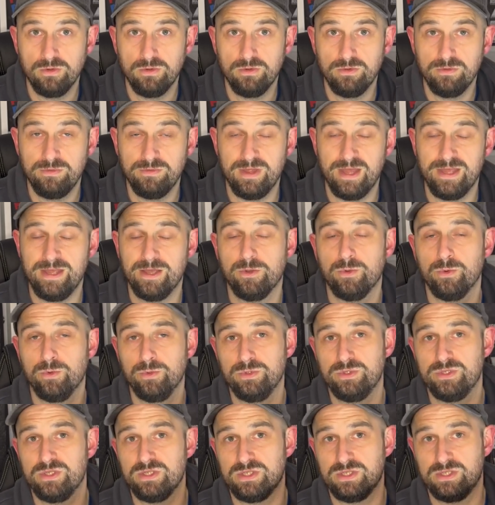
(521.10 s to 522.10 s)
They are
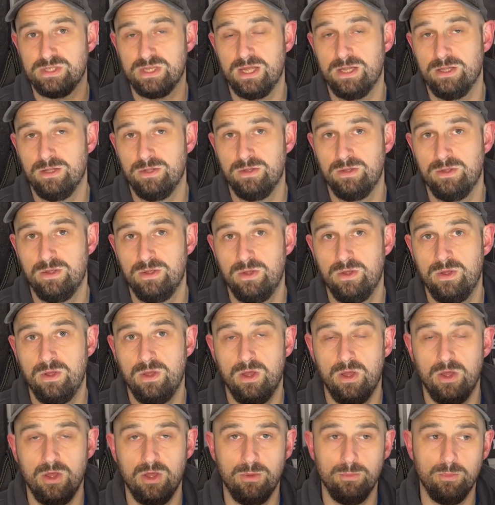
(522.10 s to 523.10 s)
going to sell
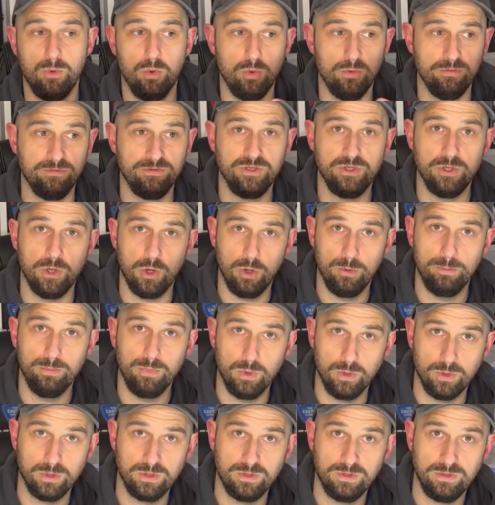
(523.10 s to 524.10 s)
over your
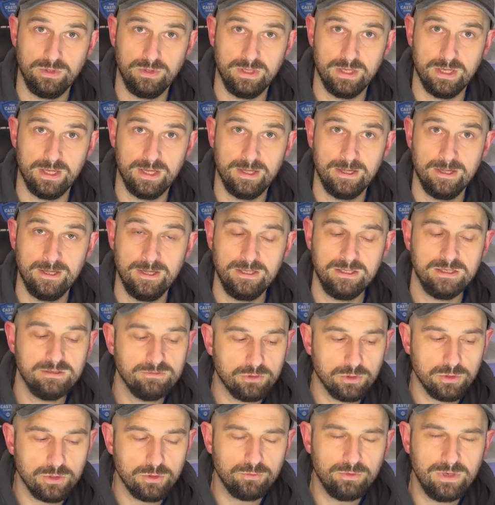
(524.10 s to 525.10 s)
book. Yeah, you've
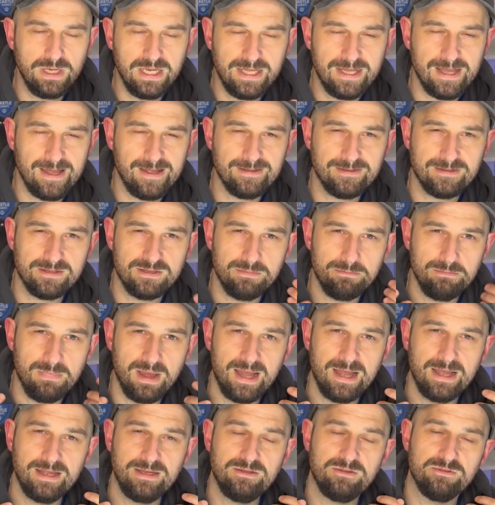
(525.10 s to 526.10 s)
got to really get into the
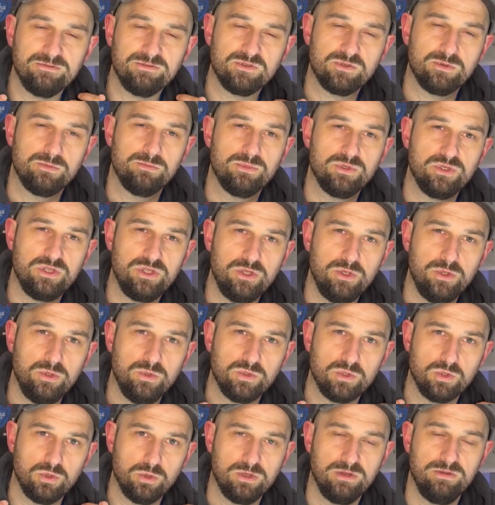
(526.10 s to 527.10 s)
mind of somebody
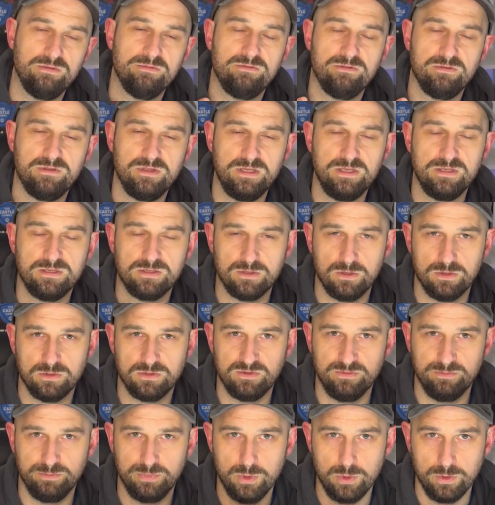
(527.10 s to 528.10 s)
who's looking for these
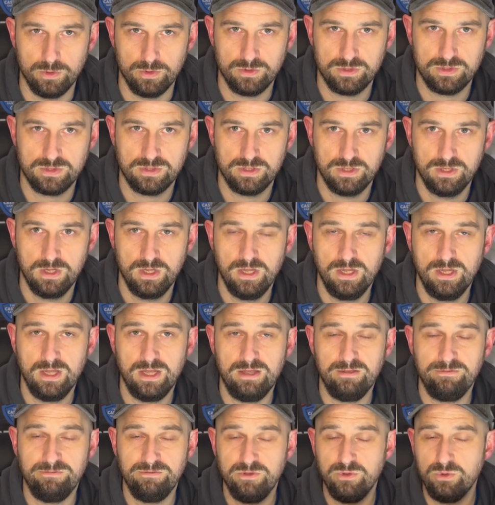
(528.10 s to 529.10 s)
sorts of books.
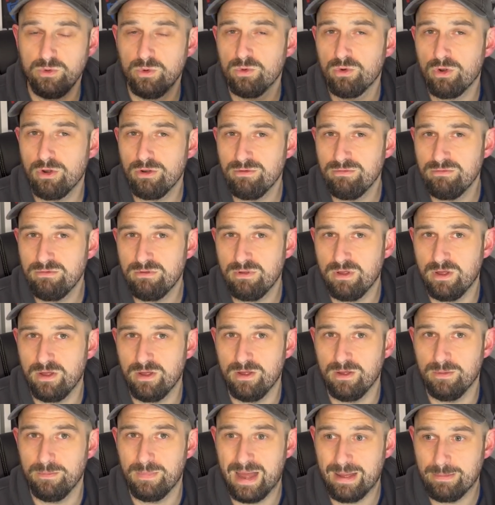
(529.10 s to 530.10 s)
If you're on
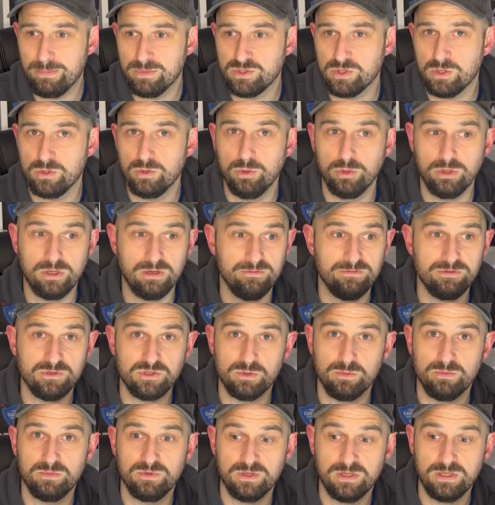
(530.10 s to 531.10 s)
Amazon looking for
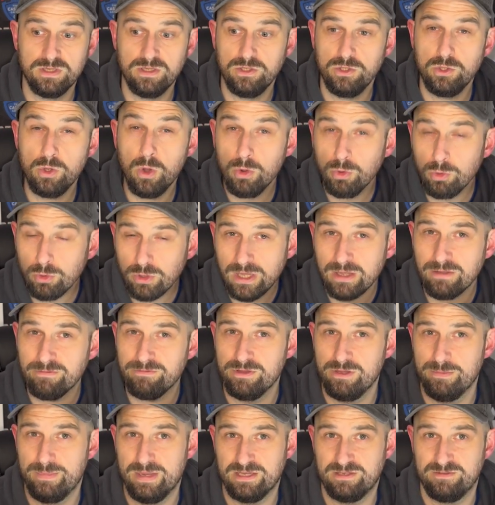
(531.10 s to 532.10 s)
something, you're looking
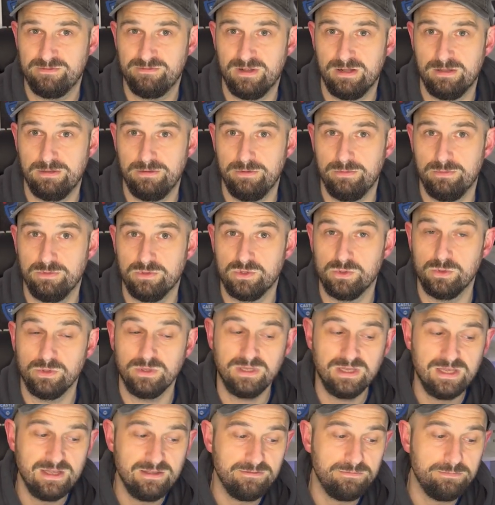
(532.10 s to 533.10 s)
for the best value, so
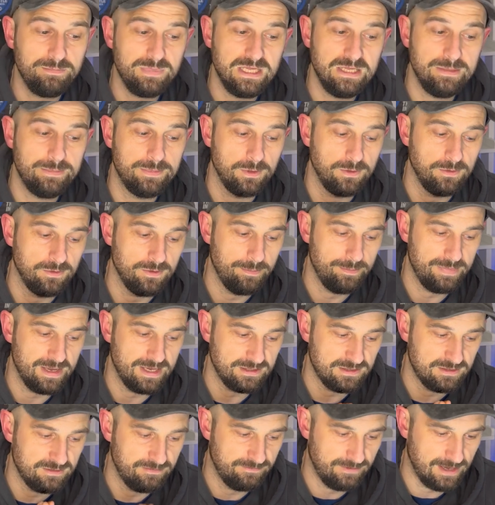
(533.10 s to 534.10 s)
give people the
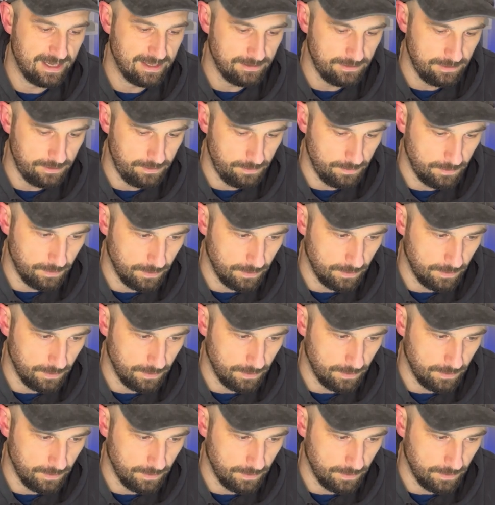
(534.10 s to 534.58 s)
best value.